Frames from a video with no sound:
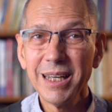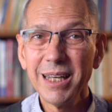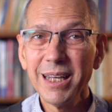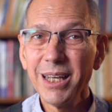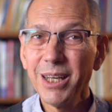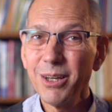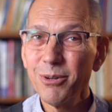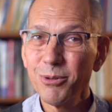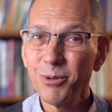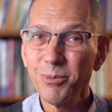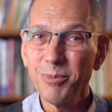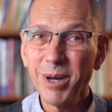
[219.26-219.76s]

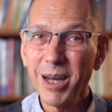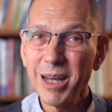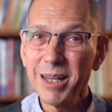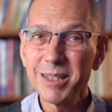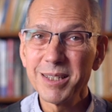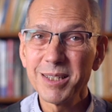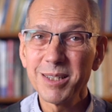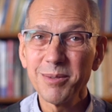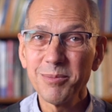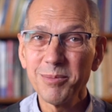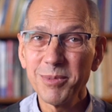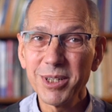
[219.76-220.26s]
He
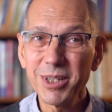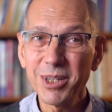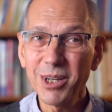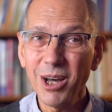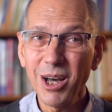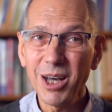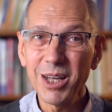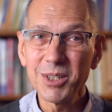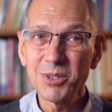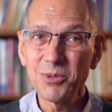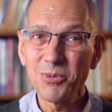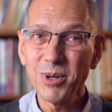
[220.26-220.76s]
reminds them that
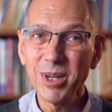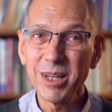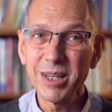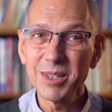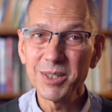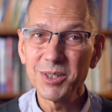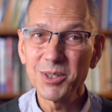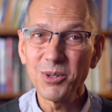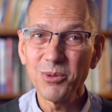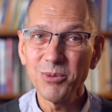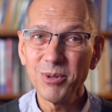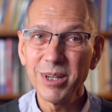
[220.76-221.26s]
God's way
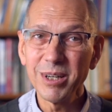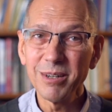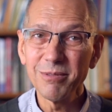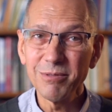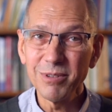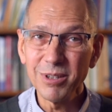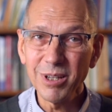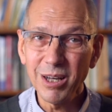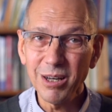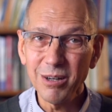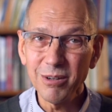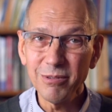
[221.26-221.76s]
is the way of
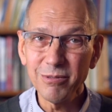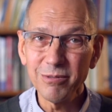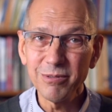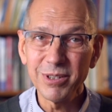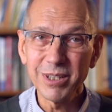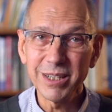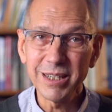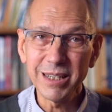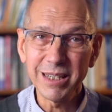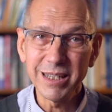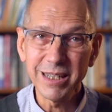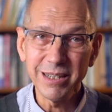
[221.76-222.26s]
love
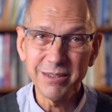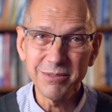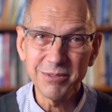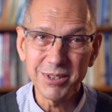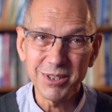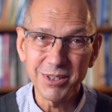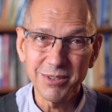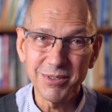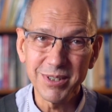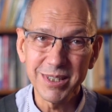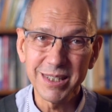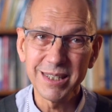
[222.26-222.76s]
that
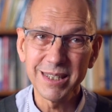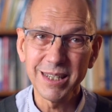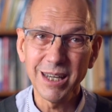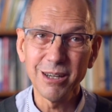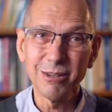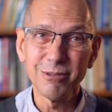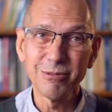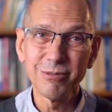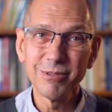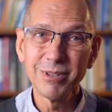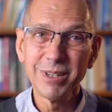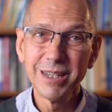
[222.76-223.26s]
gives of
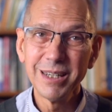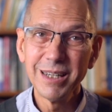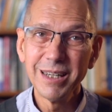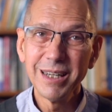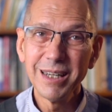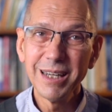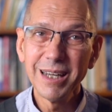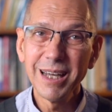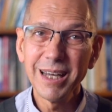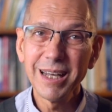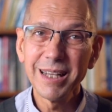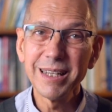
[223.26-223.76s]
itself,
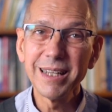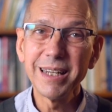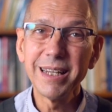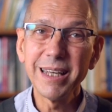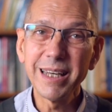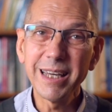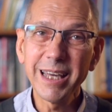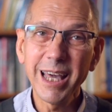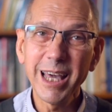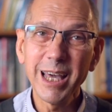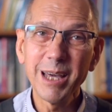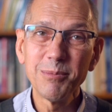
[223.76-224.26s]
and that he
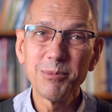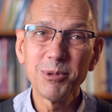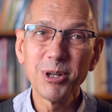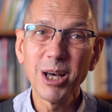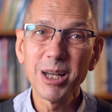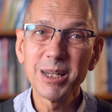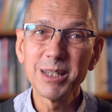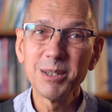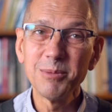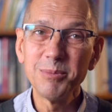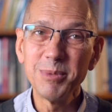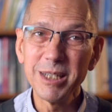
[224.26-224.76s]
came
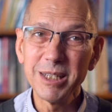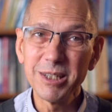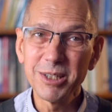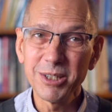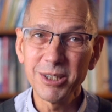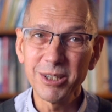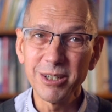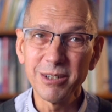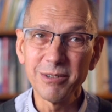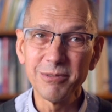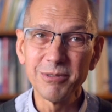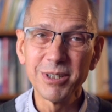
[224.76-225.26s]
not to be
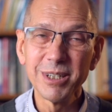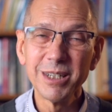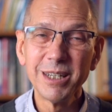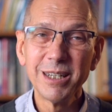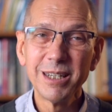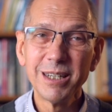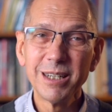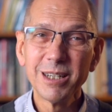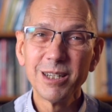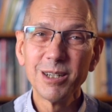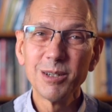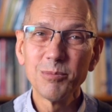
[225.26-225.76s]
served,
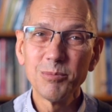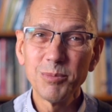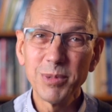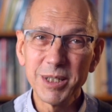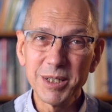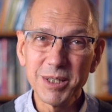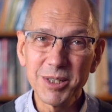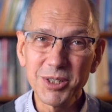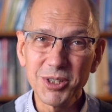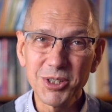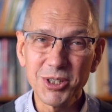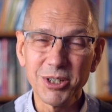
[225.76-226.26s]
but
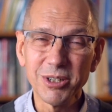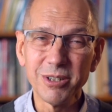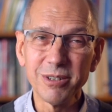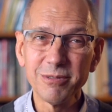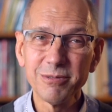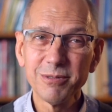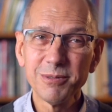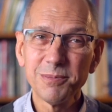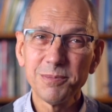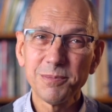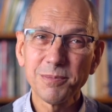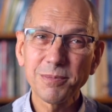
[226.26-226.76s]
to
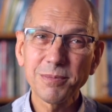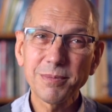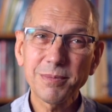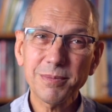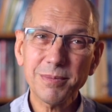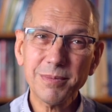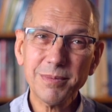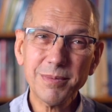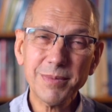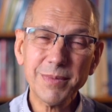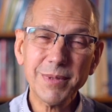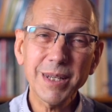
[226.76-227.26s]
serve,
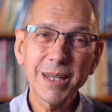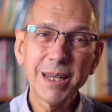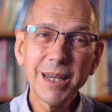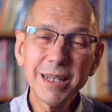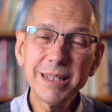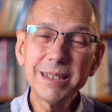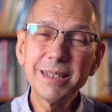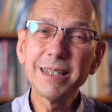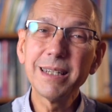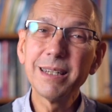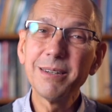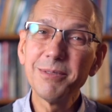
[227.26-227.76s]

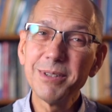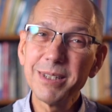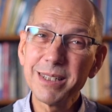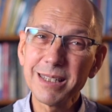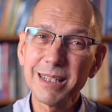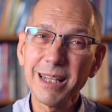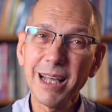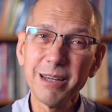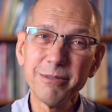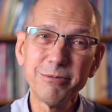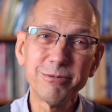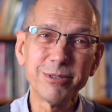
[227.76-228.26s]
and to give his
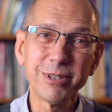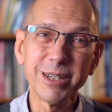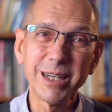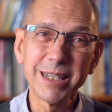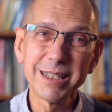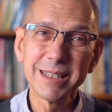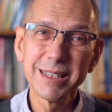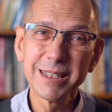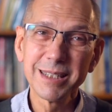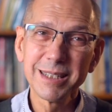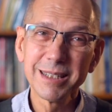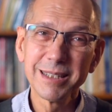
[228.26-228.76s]
life for
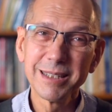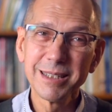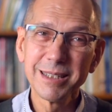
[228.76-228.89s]
us.